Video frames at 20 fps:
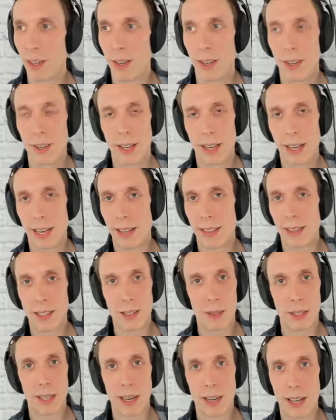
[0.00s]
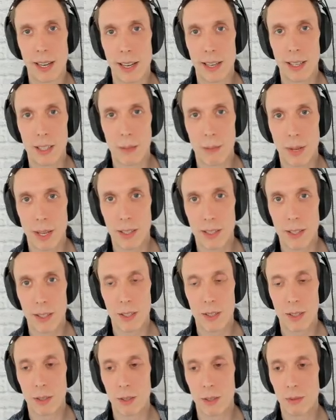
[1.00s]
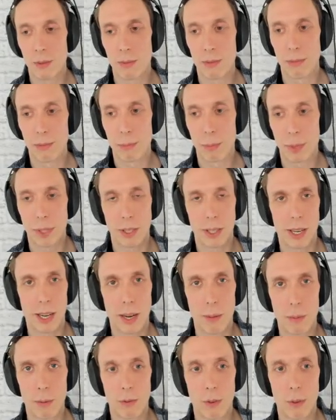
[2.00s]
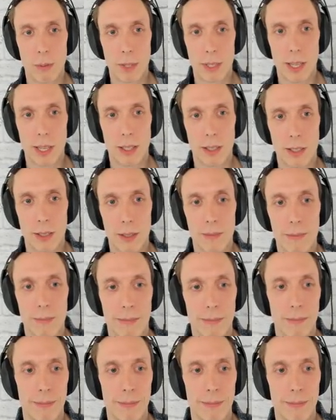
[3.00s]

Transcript: again, that's a dedicated space to building high-performing sellers.